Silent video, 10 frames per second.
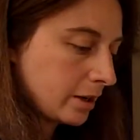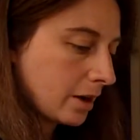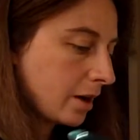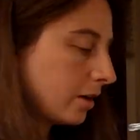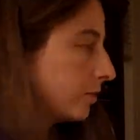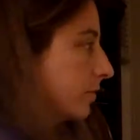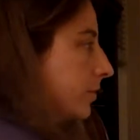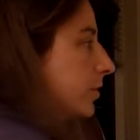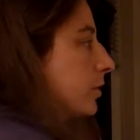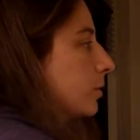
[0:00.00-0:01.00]
of
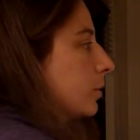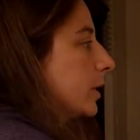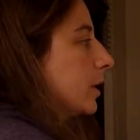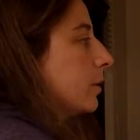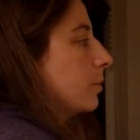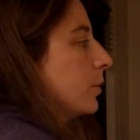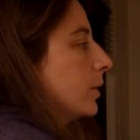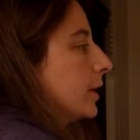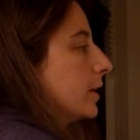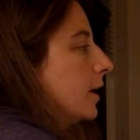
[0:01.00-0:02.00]

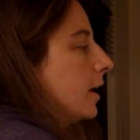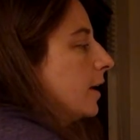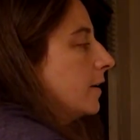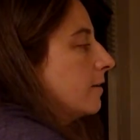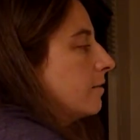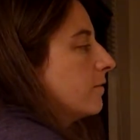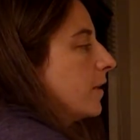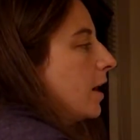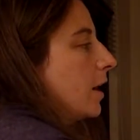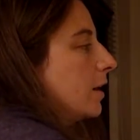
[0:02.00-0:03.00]

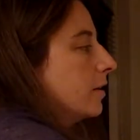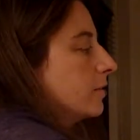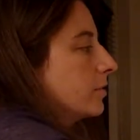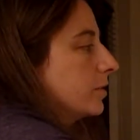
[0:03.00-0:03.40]
3.95